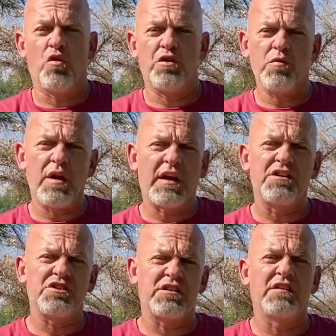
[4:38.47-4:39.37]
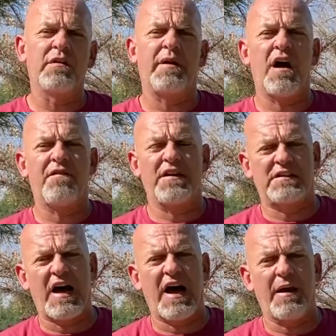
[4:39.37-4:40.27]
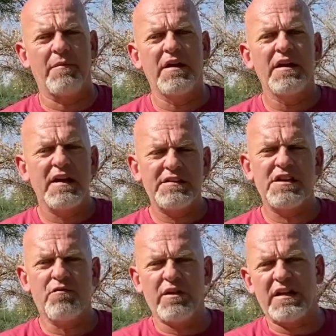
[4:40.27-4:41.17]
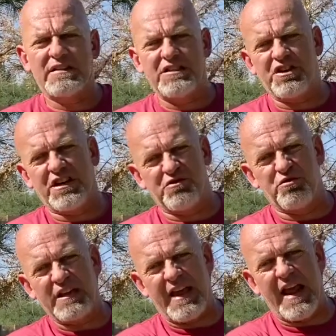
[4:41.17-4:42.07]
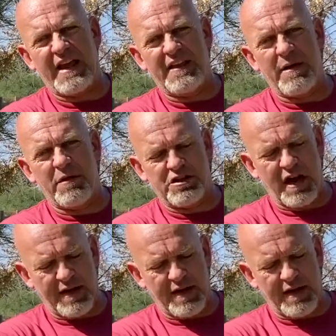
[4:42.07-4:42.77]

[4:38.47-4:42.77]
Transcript: You want to cut just a little bit off at a time until you realize these chickens really can't get that much height.